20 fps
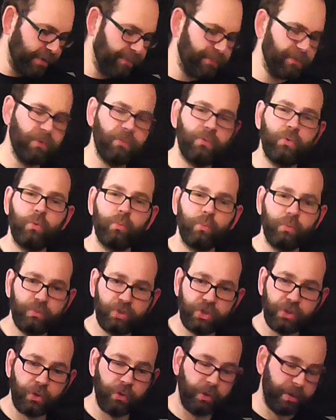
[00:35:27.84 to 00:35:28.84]
up your normal
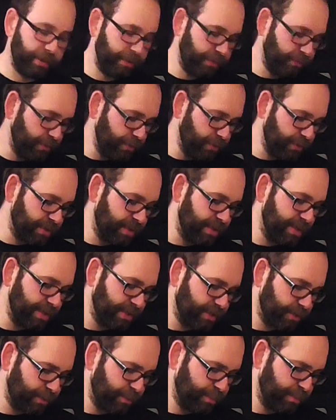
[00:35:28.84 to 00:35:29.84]
shot and you use
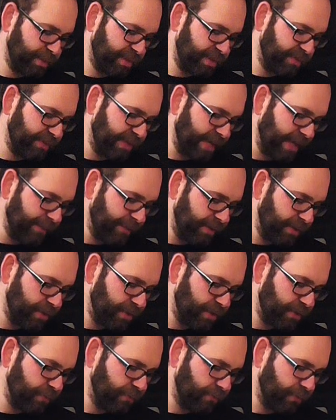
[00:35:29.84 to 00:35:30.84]
this specific
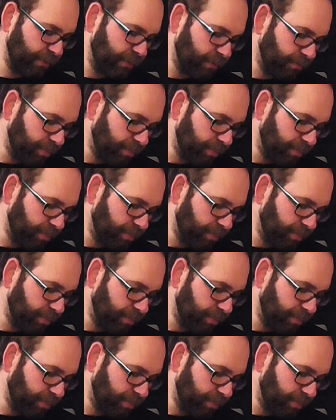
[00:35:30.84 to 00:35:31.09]
ammunition for your